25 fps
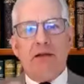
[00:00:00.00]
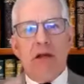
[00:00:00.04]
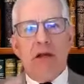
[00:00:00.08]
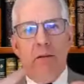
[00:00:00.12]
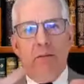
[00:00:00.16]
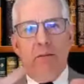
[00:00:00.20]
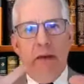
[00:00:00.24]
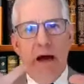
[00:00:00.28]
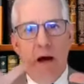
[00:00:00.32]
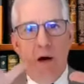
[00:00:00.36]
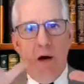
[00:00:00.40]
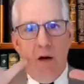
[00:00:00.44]

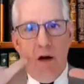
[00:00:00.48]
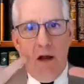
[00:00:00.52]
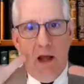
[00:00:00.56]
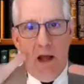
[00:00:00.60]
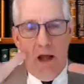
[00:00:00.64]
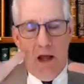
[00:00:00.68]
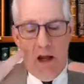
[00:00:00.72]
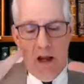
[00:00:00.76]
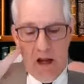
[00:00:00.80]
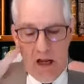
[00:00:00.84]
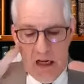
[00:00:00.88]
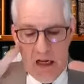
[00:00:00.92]
It's about
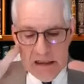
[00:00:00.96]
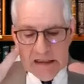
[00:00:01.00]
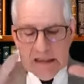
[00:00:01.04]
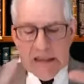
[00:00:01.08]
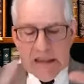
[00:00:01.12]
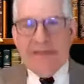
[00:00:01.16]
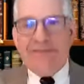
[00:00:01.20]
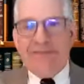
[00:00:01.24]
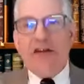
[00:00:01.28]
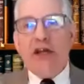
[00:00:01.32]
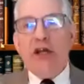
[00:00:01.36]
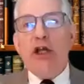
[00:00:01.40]

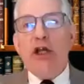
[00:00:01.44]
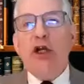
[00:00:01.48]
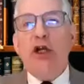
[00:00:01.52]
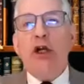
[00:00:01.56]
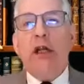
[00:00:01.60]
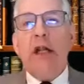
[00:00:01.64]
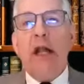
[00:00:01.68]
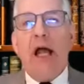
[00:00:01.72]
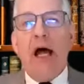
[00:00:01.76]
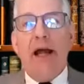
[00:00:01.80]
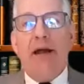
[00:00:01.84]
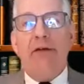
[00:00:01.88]
living
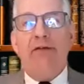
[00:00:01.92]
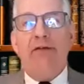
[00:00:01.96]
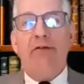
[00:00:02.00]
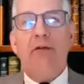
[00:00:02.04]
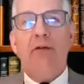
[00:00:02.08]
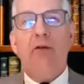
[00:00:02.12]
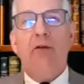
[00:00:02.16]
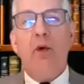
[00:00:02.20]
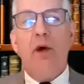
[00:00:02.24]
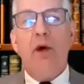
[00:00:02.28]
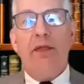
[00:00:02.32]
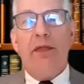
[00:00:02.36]
your
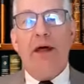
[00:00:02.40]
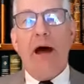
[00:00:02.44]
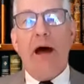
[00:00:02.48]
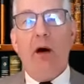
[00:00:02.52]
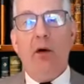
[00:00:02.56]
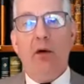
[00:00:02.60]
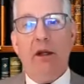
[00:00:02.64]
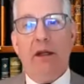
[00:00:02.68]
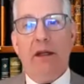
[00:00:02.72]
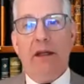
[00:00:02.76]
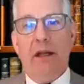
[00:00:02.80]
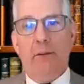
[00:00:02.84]
life
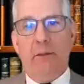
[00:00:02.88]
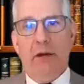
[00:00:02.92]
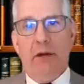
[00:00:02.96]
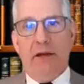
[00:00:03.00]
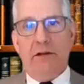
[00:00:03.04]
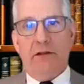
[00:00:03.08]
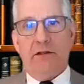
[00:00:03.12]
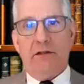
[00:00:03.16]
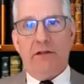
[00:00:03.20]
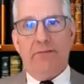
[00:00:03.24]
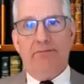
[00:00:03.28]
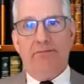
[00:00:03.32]
without
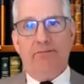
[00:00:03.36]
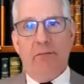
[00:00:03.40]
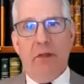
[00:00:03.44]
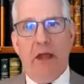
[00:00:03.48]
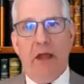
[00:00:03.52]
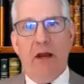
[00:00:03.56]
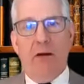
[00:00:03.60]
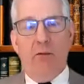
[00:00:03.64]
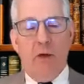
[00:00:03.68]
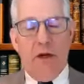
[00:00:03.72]
limits.